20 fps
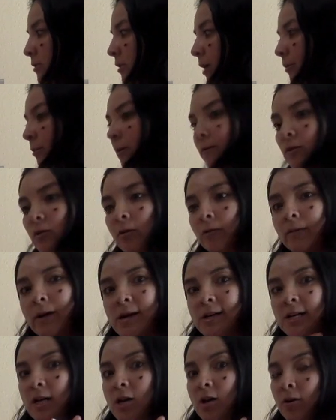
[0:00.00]
Some of you
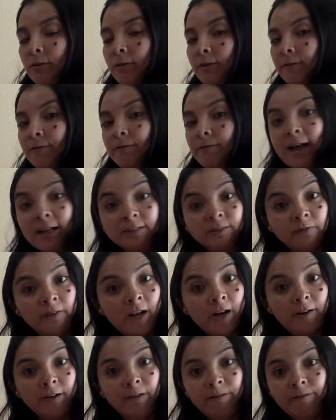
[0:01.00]
already know the facts
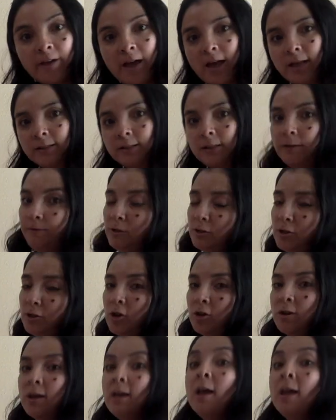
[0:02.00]
very fast. If you
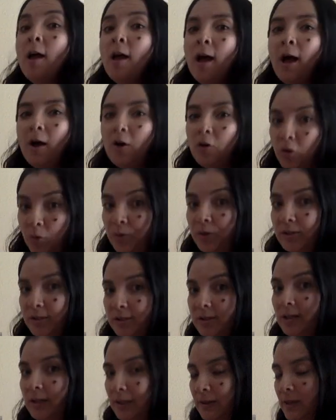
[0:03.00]
don't, I hope you're
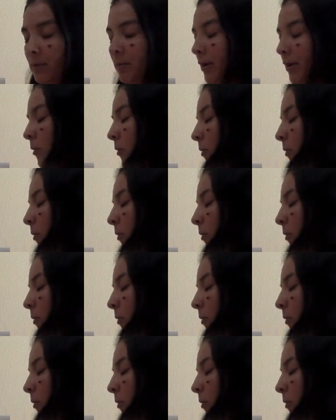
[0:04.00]
studying them at